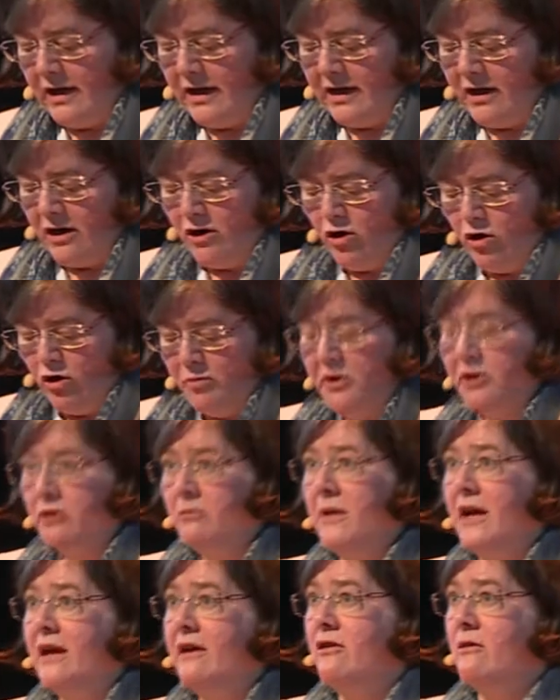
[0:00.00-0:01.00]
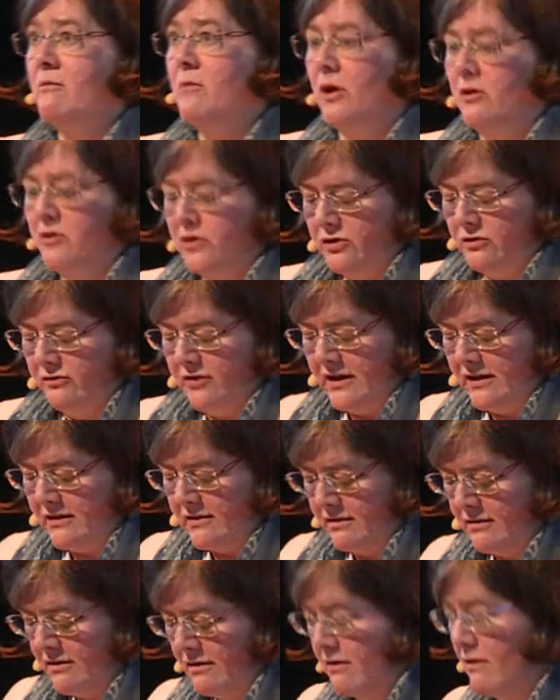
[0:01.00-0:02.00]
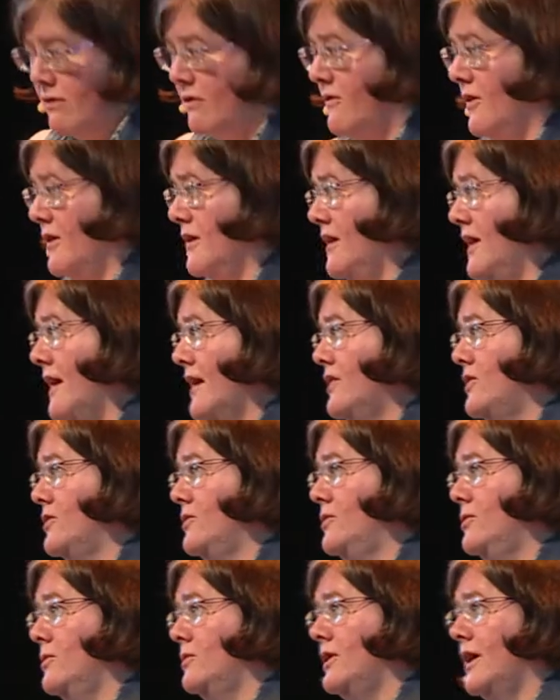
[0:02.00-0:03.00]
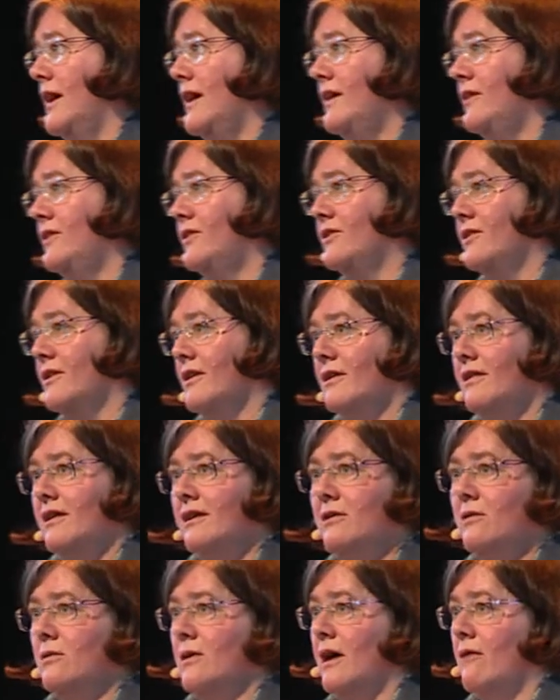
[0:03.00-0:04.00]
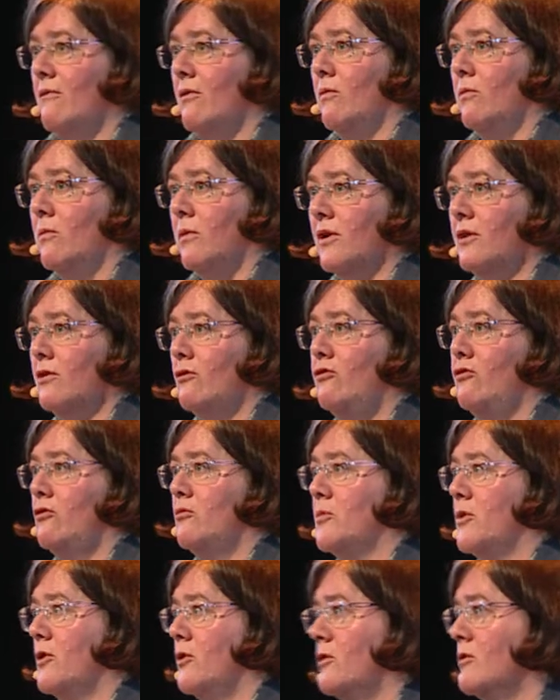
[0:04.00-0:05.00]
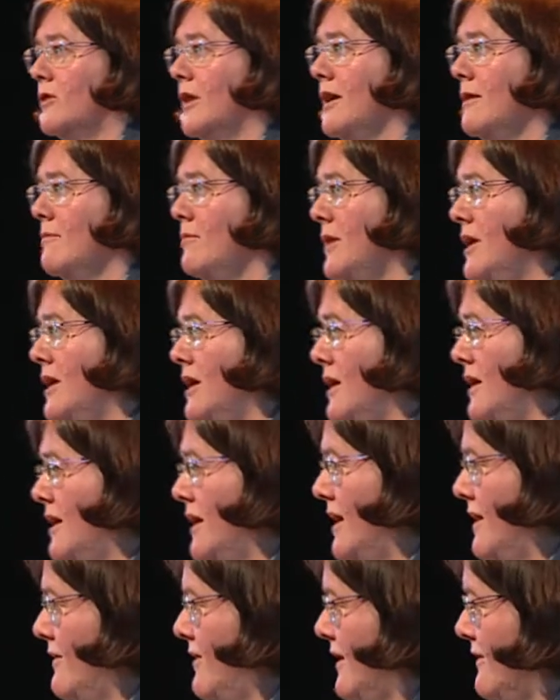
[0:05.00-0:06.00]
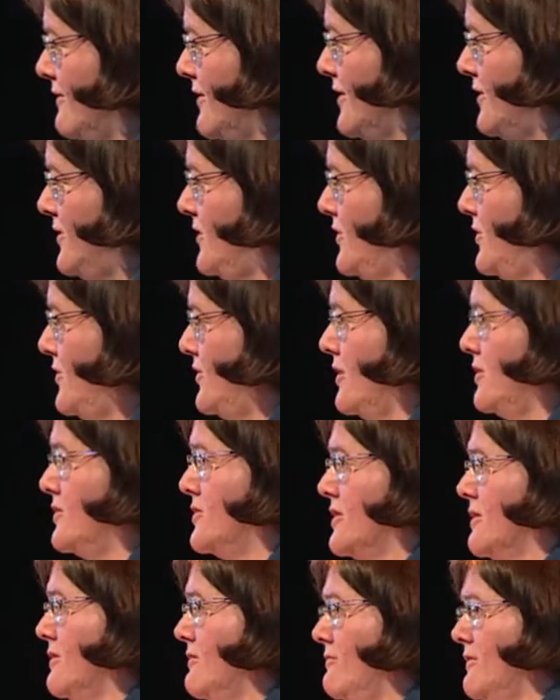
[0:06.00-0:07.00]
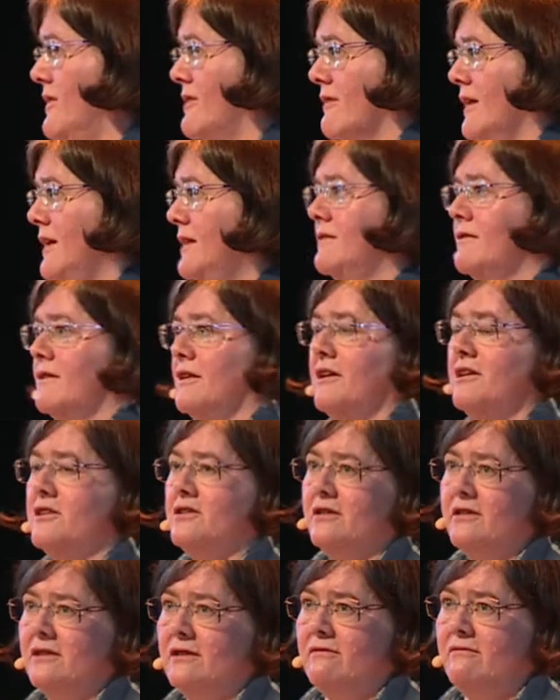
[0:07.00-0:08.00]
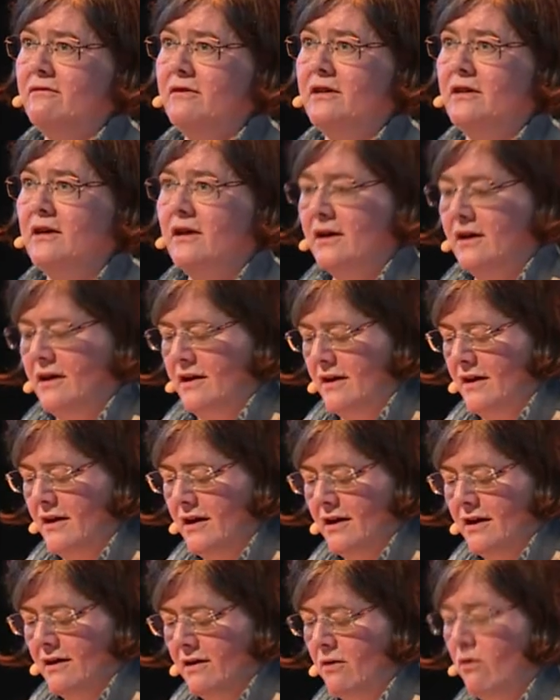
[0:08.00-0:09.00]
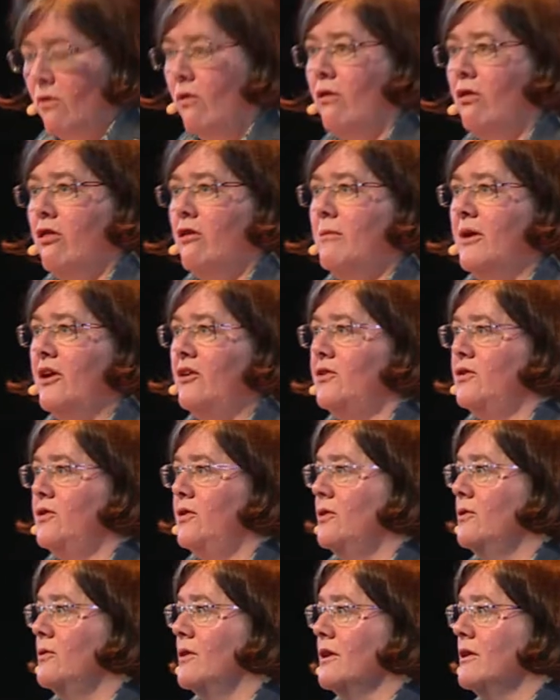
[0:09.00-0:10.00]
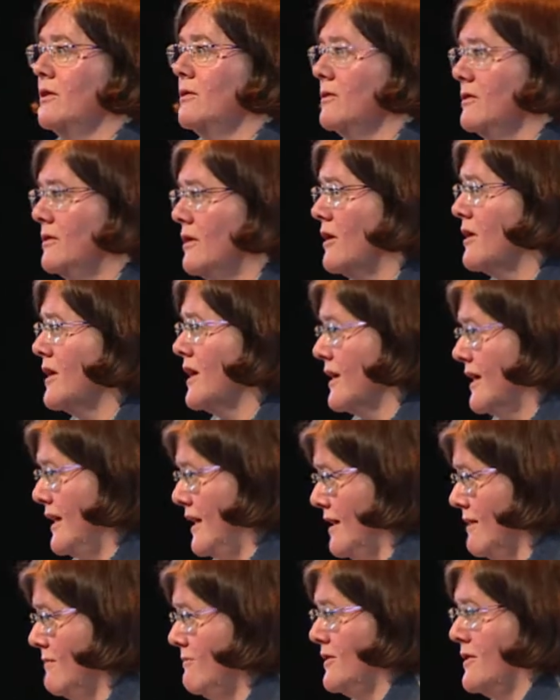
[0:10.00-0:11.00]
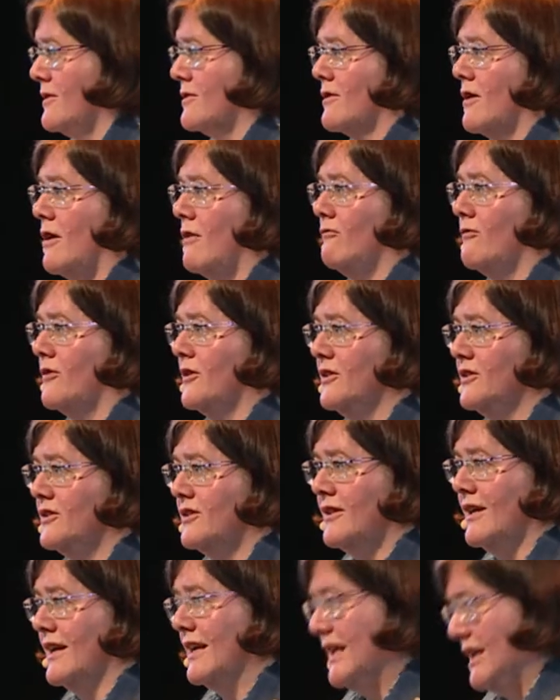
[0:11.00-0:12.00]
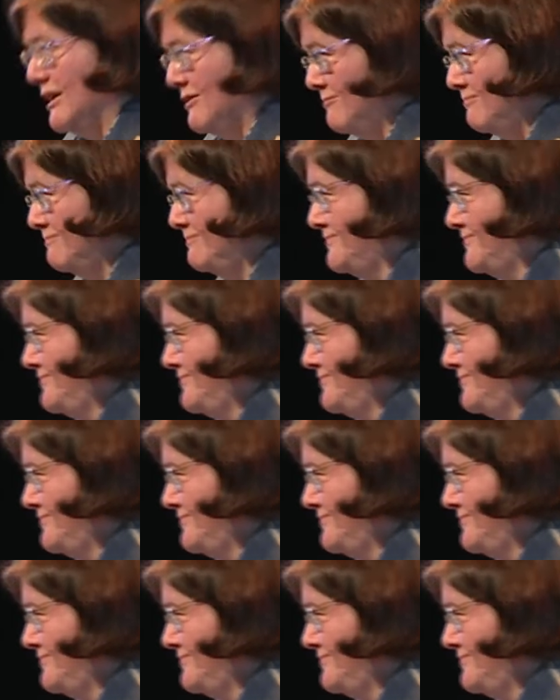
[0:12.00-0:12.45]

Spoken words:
And I hope you'll make the most of it over the next 2 days. I think you have a wonderful program. I think this is such a great initiative. All the best to you and good luck again with your conference. Thank you.